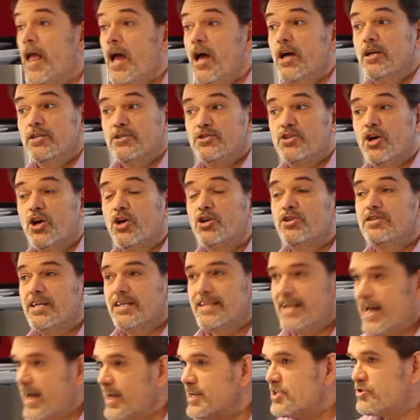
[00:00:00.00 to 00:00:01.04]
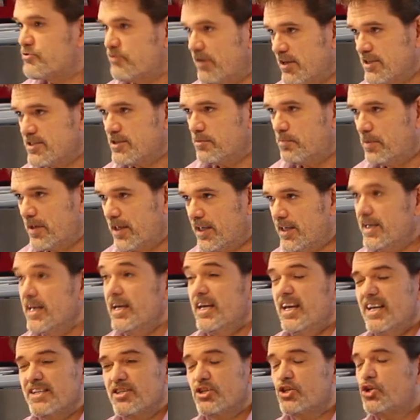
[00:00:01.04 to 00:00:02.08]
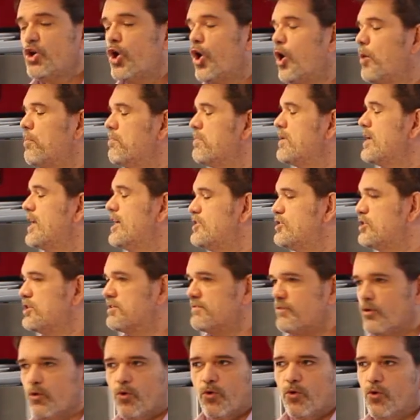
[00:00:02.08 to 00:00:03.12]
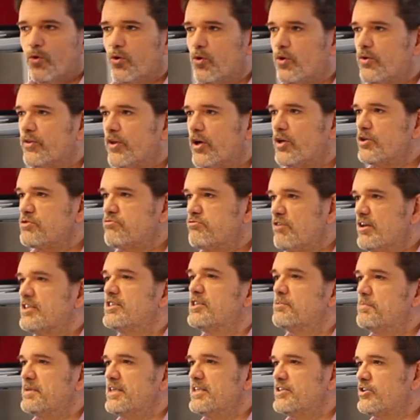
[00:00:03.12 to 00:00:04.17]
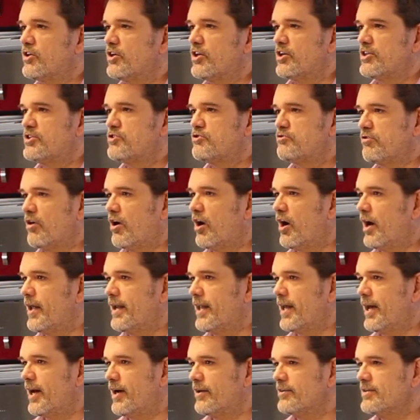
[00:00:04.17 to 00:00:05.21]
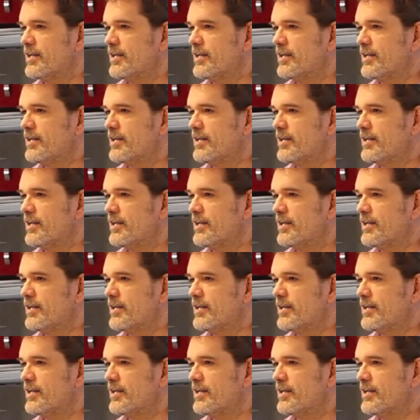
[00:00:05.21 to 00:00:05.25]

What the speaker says: So today's recipe is a combination of all those recipes I tried out.